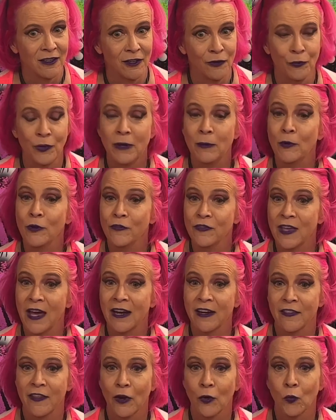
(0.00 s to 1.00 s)

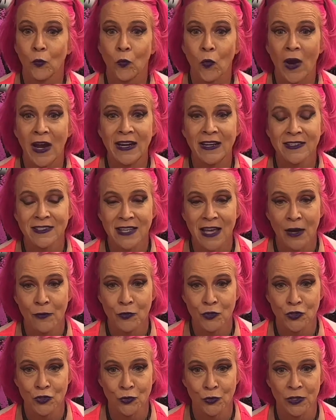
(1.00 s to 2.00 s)
right as I
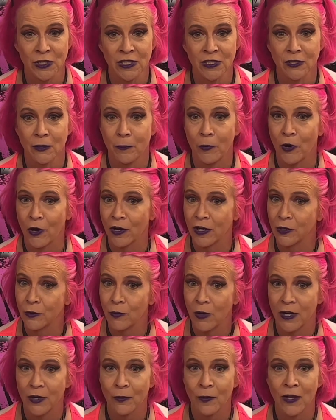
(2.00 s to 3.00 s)
was joining the party,
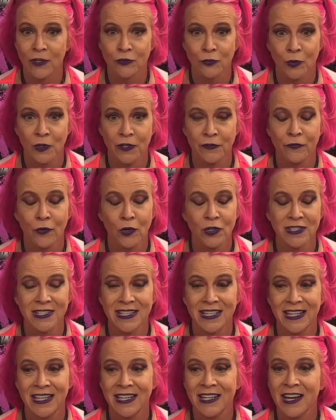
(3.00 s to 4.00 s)
right around
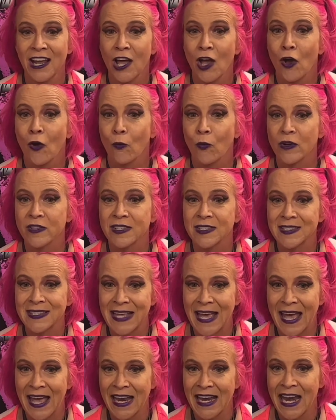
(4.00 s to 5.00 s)
2014, was
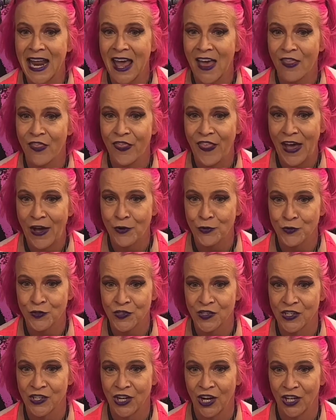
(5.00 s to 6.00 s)

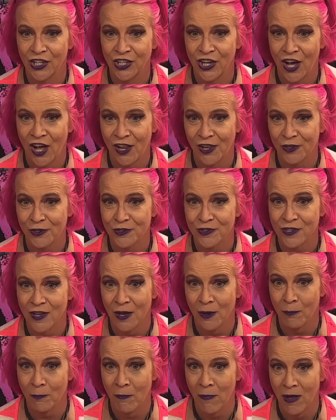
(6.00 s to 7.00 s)
$10,000
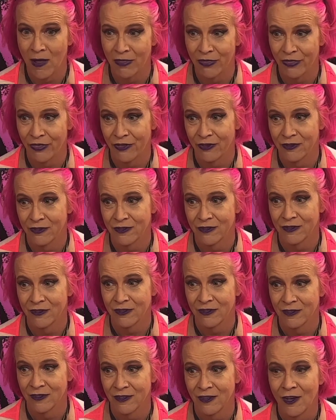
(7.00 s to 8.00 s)
a month.
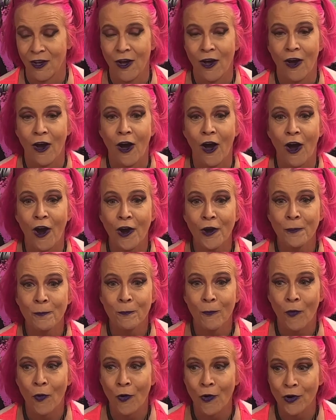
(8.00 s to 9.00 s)
Our
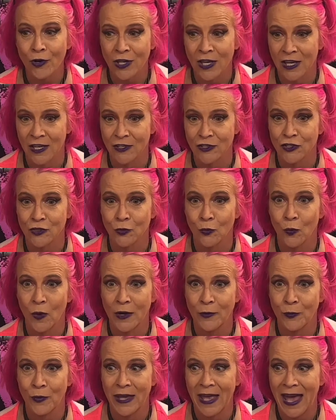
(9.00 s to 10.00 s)
mortgage,
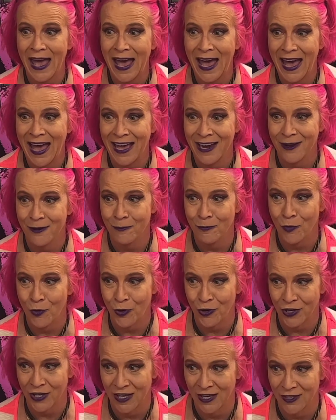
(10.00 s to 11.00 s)
when we had a
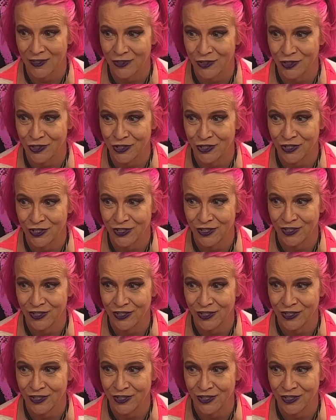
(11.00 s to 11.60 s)
mortgage,